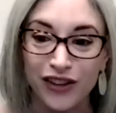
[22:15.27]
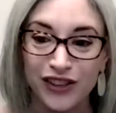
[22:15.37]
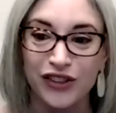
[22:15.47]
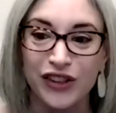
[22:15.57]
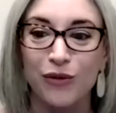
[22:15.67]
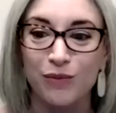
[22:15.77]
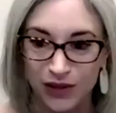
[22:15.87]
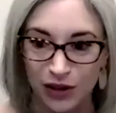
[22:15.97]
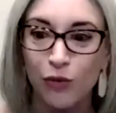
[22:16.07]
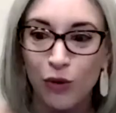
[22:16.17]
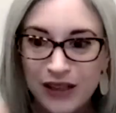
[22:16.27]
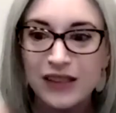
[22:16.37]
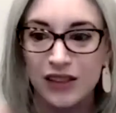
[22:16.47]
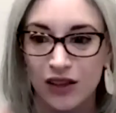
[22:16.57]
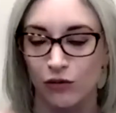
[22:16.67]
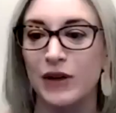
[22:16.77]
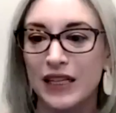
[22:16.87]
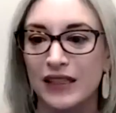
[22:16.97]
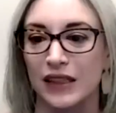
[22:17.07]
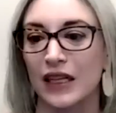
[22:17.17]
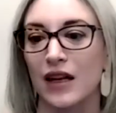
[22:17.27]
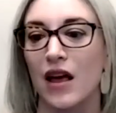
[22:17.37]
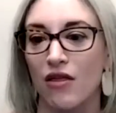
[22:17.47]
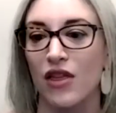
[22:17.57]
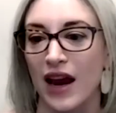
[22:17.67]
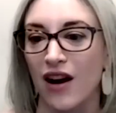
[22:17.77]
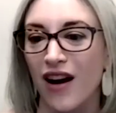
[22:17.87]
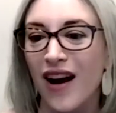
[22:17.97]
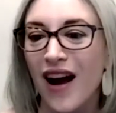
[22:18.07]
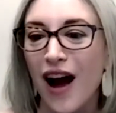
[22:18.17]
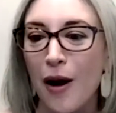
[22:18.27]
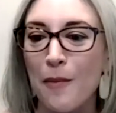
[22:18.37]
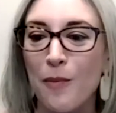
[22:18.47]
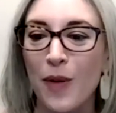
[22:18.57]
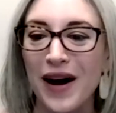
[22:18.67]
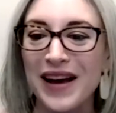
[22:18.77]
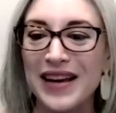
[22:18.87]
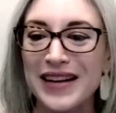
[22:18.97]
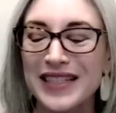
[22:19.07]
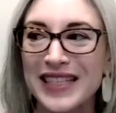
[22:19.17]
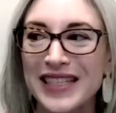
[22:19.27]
So there was a reason there, but